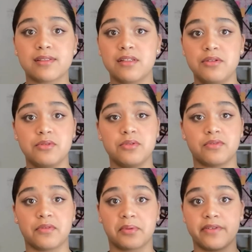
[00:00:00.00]
that you used
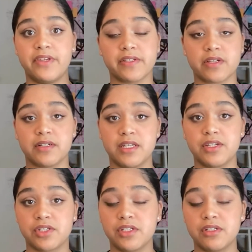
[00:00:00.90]
for previous
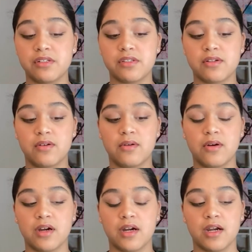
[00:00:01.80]
auditions,
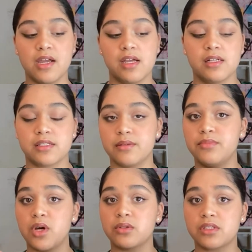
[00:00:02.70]
or
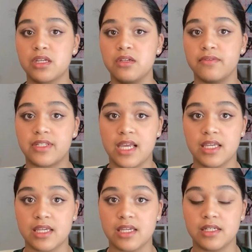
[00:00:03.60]
some notes that you've
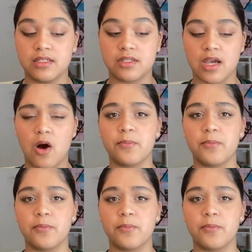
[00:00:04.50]
taken to help